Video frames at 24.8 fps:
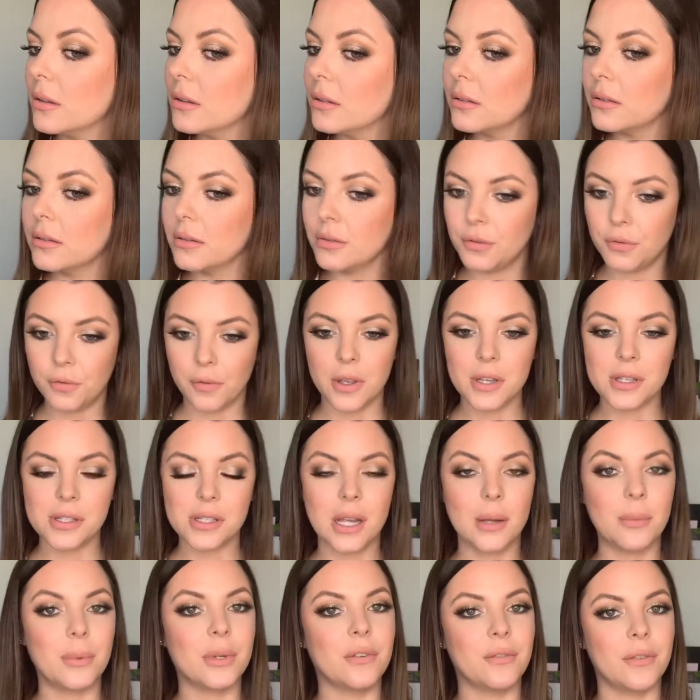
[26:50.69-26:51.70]
It's the first time
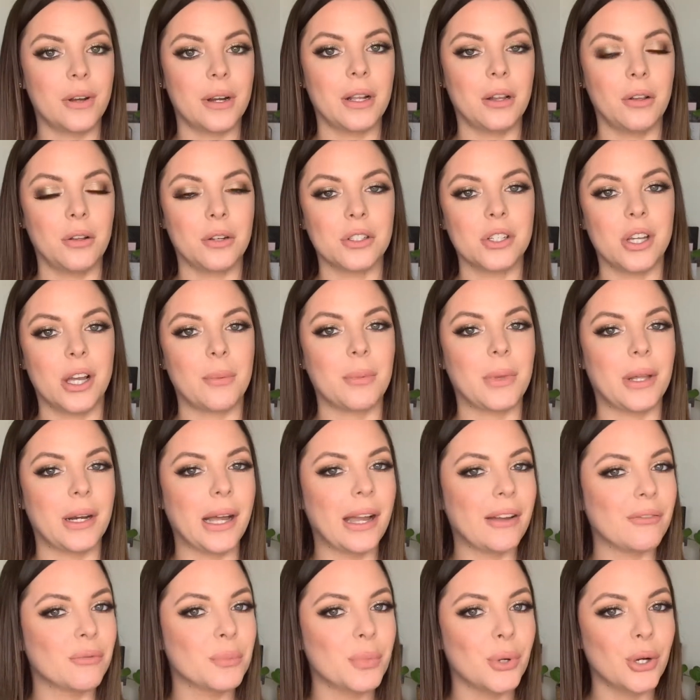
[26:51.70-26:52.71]
in a very long time that I
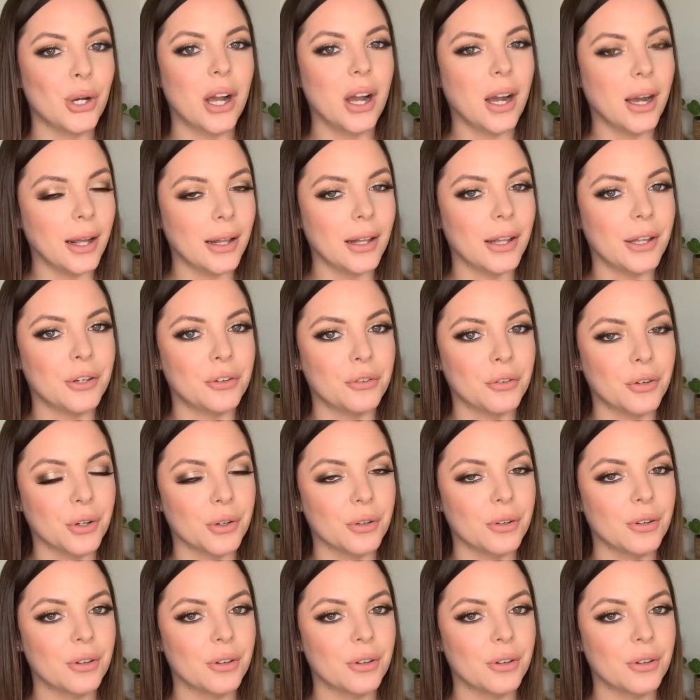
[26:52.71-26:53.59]
haven't put highlighter on.